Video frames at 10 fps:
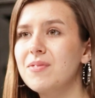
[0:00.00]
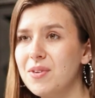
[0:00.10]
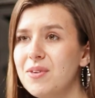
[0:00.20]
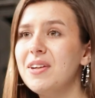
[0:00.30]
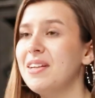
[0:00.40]

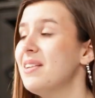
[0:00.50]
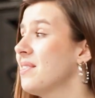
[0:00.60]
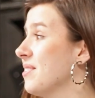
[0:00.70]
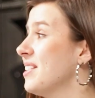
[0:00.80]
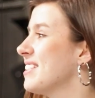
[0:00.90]
Okay,
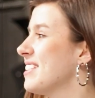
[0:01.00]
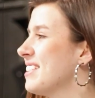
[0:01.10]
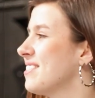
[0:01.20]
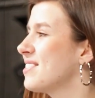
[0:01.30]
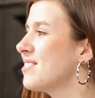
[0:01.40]
great. That
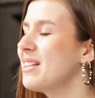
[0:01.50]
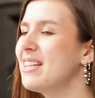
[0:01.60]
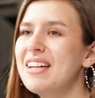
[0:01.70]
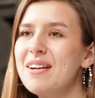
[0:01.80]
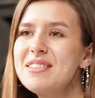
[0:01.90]
sounds great.
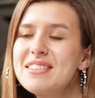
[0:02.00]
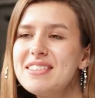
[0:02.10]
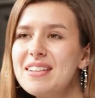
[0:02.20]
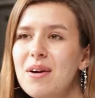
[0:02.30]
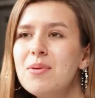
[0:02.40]
And how does
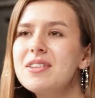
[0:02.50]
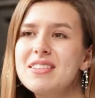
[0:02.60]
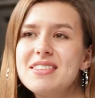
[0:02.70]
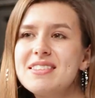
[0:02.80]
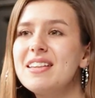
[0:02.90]

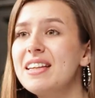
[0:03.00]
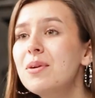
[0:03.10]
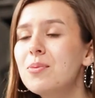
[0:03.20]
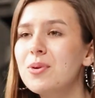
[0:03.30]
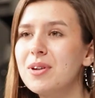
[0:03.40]
the
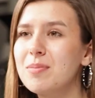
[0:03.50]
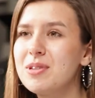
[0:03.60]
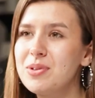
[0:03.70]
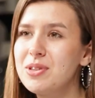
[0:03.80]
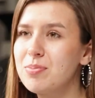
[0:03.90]
link work
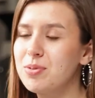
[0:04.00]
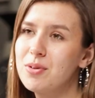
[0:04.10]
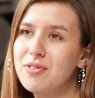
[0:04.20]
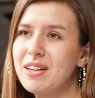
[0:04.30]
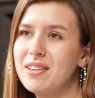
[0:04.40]
between the
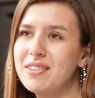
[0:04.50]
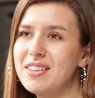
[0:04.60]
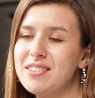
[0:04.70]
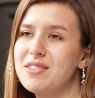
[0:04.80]
profiler and the